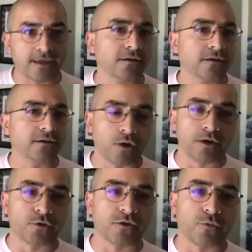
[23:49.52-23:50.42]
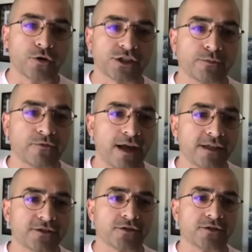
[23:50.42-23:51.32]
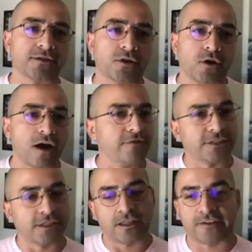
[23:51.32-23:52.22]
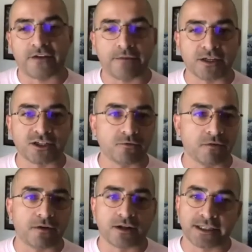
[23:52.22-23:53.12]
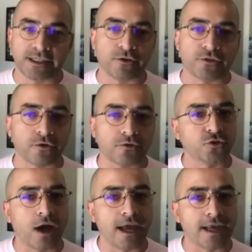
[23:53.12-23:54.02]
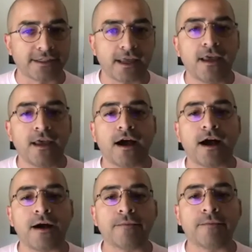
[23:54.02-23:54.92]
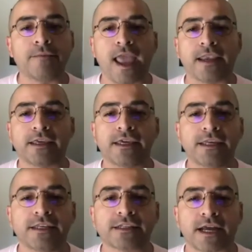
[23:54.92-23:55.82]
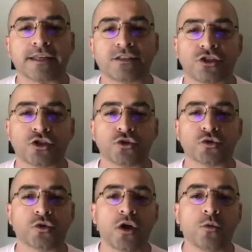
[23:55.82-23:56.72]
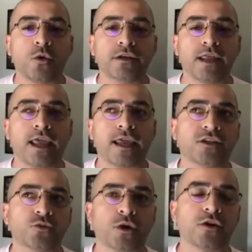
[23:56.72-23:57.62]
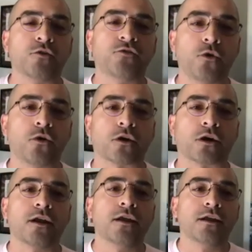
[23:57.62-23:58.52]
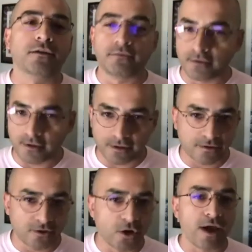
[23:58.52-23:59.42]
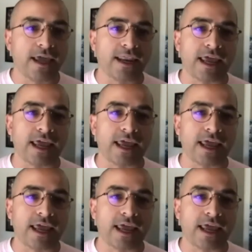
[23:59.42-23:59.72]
went up through the Board of Supervisors, obviously a lot of ambition. We've all seen it with our own two eyes. And he decided to, one day in 2004, go ahead and